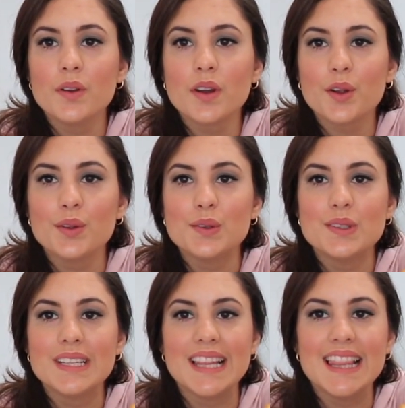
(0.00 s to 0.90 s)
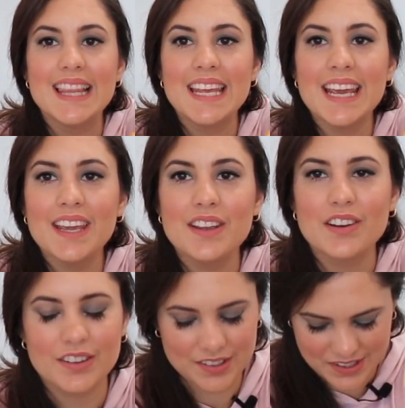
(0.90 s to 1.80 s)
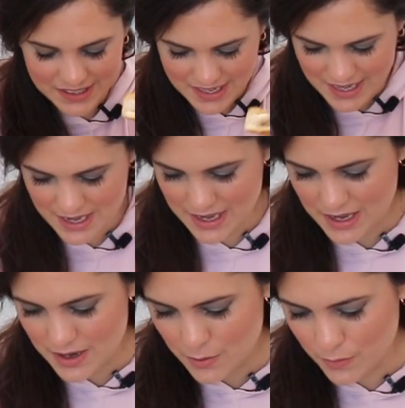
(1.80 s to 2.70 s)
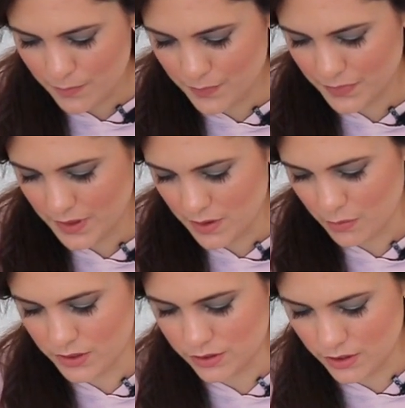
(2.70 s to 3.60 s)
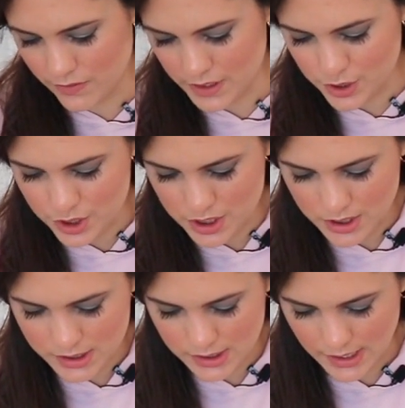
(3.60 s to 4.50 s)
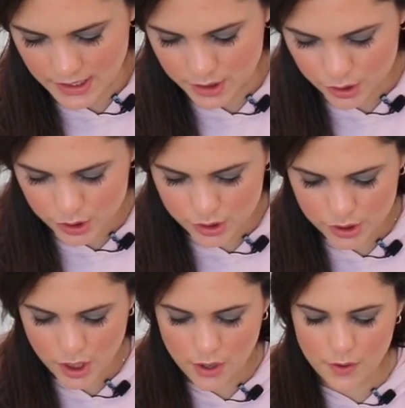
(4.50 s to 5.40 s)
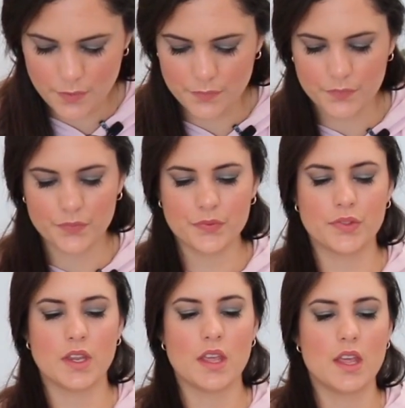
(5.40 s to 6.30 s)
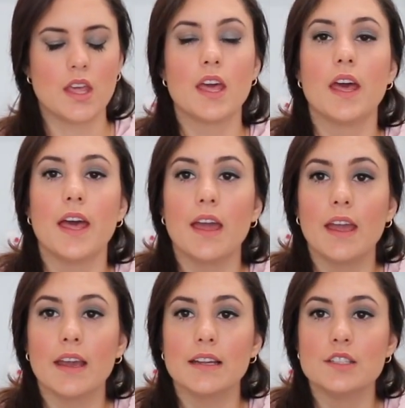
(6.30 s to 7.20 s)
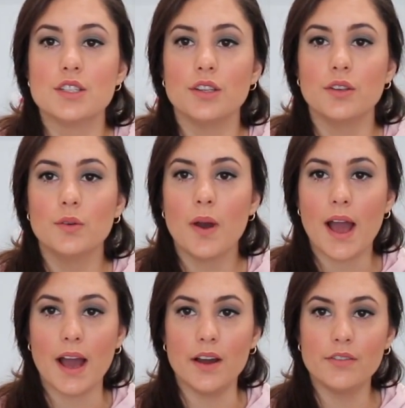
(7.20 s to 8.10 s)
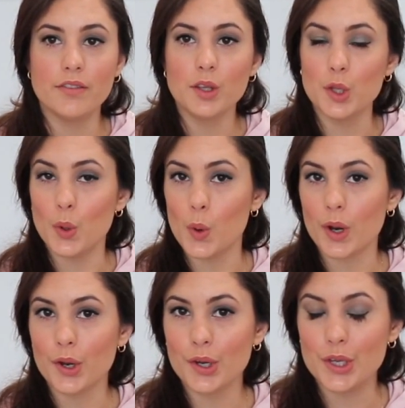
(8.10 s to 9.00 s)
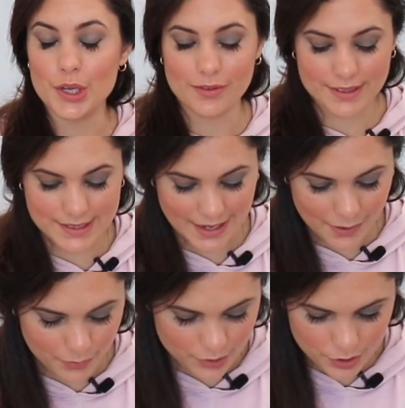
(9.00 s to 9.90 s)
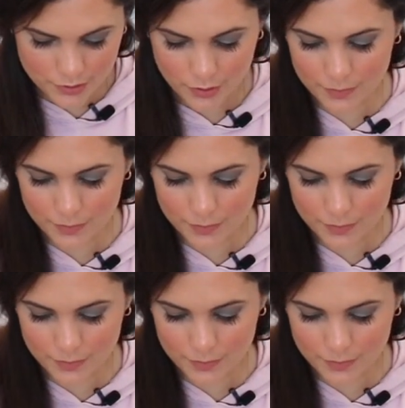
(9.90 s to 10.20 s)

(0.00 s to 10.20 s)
Look at all those layers. We serve it just like so, and you have your Cuban sandwich.